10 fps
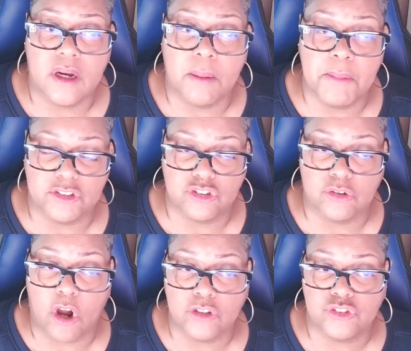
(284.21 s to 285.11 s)
much
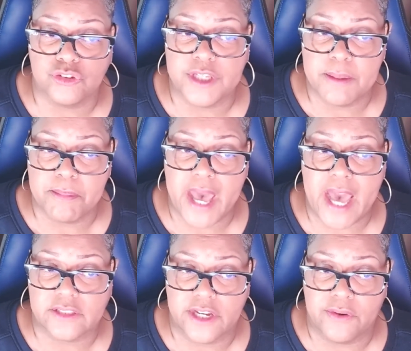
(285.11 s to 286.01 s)
larger
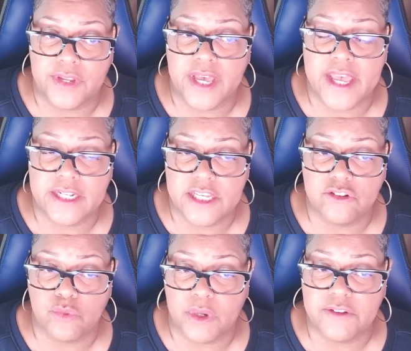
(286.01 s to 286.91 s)
impact area, and
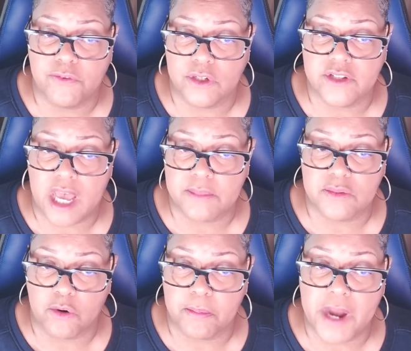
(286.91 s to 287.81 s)
hit 24
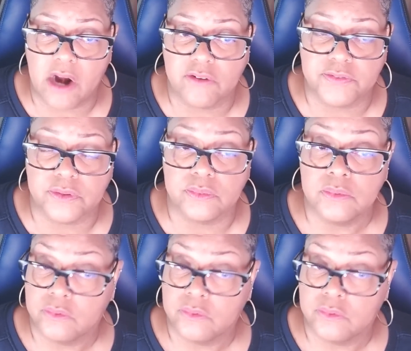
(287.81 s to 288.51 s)
times more powerful,